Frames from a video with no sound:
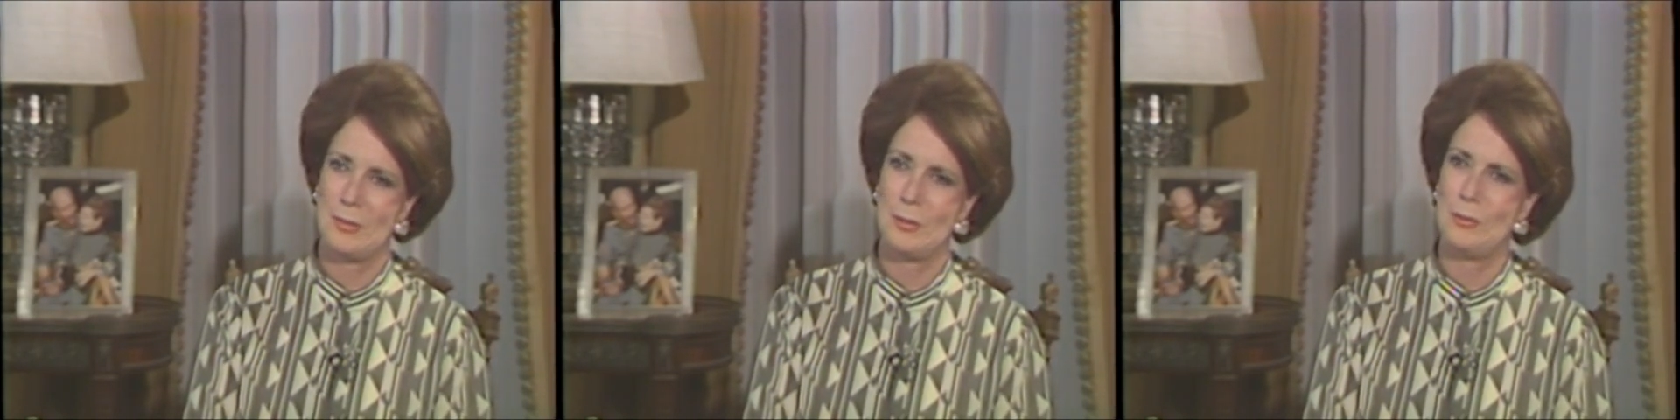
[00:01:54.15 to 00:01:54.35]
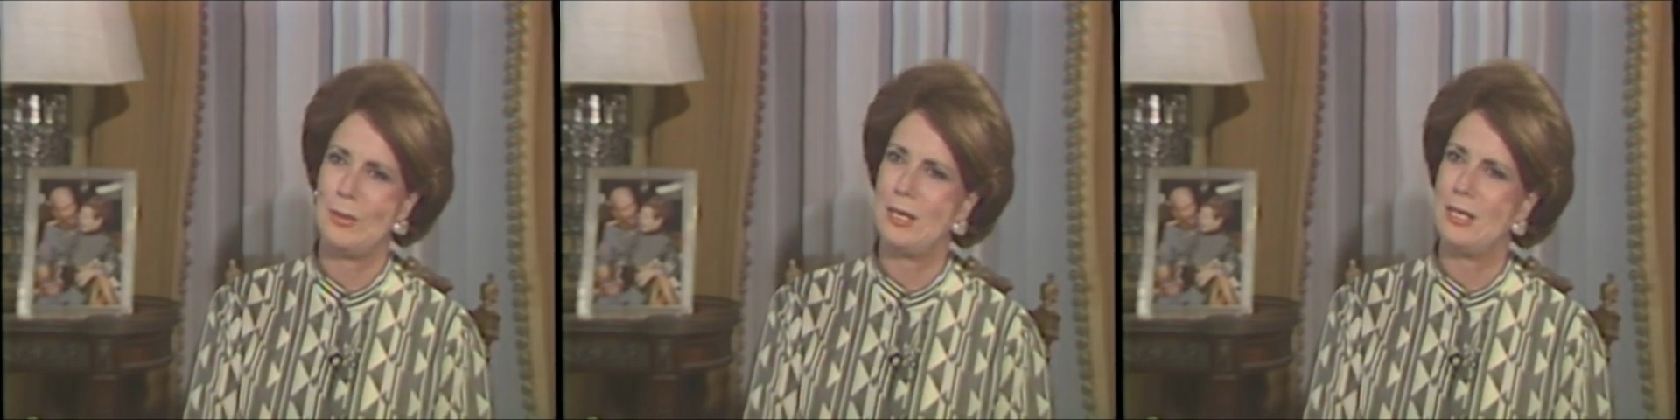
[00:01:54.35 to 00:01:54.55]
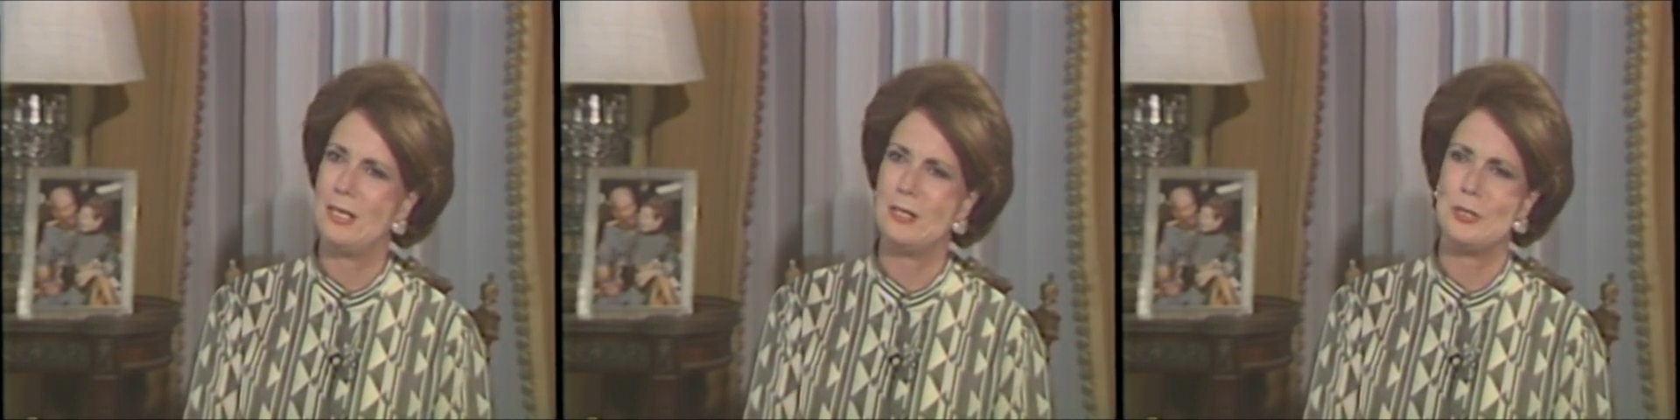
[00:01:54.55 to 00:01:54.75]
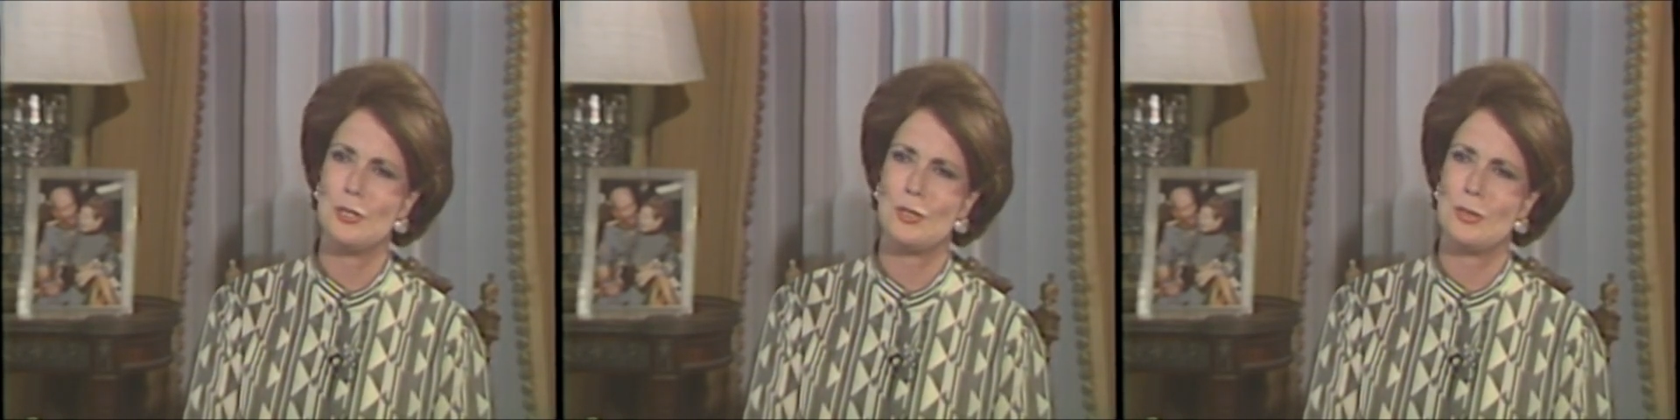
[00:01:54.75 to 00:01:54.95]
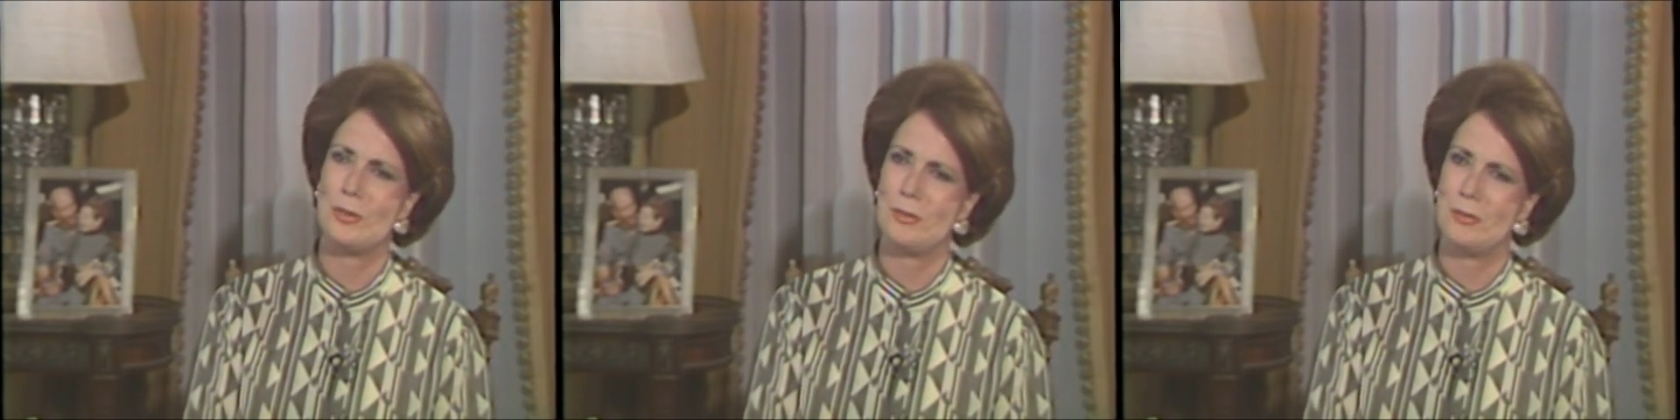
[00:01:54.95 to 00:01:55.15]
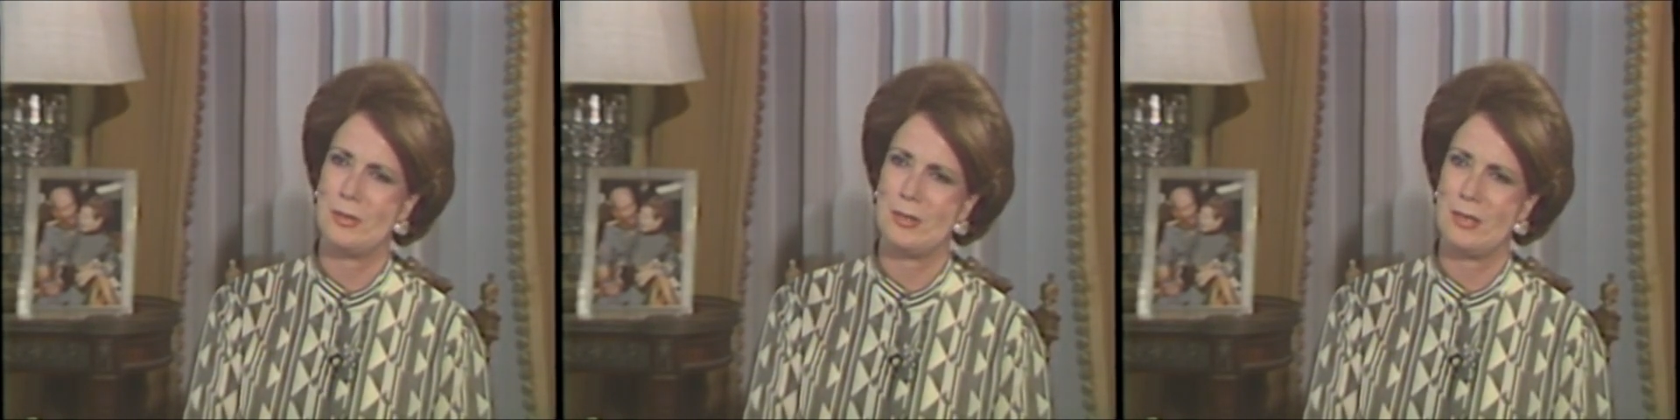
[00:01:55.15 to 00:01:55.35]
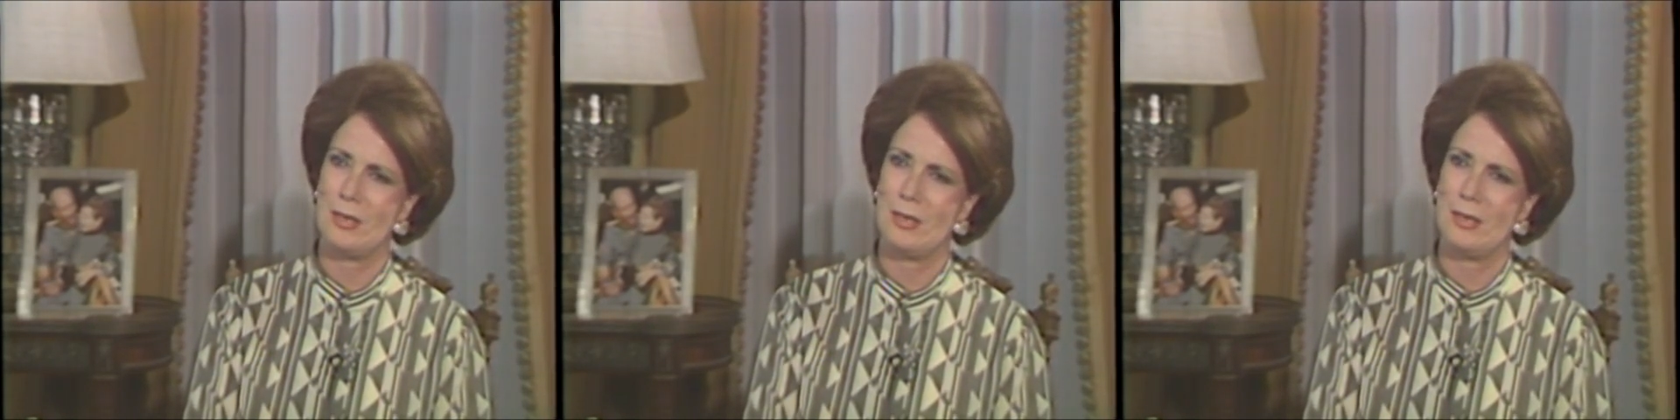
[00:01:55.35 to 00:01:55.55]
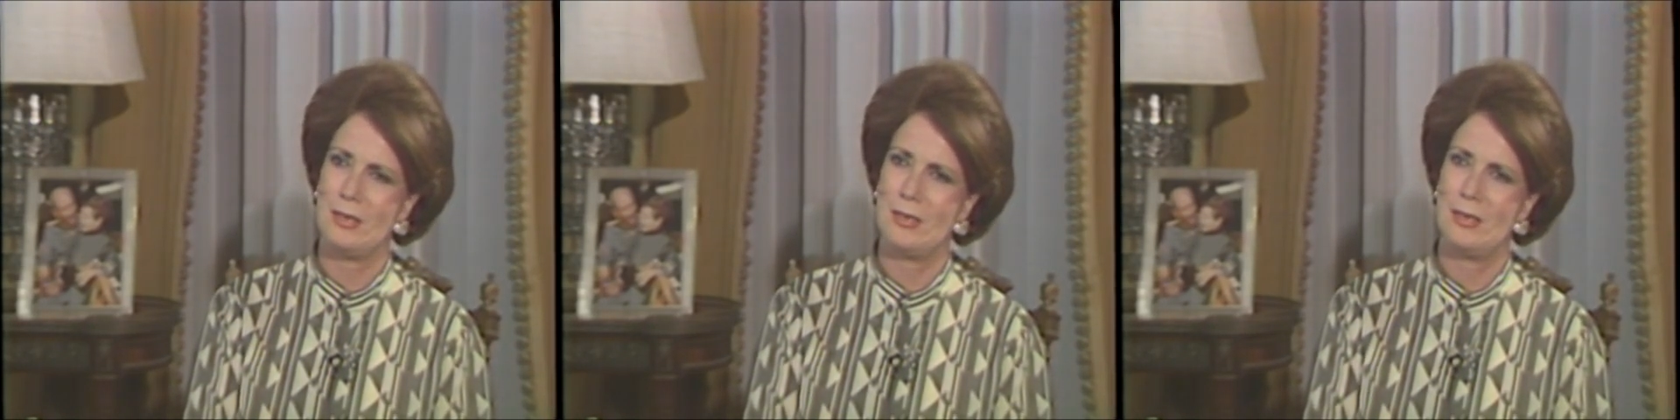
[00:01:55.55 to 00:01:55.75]
Well, he deserved it,
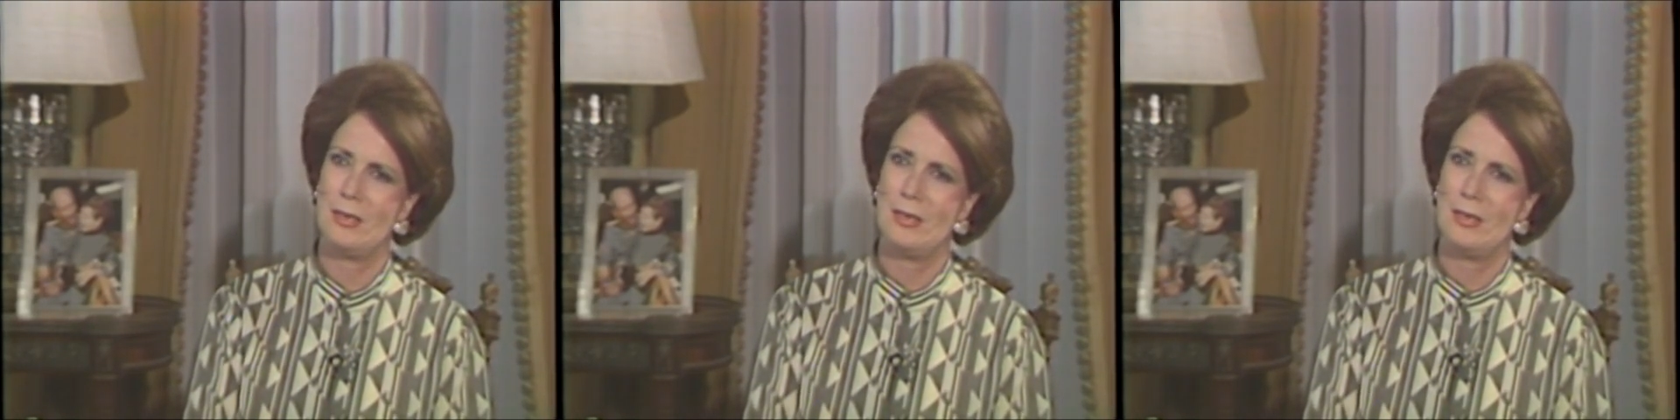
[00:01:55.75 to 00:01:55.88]
really.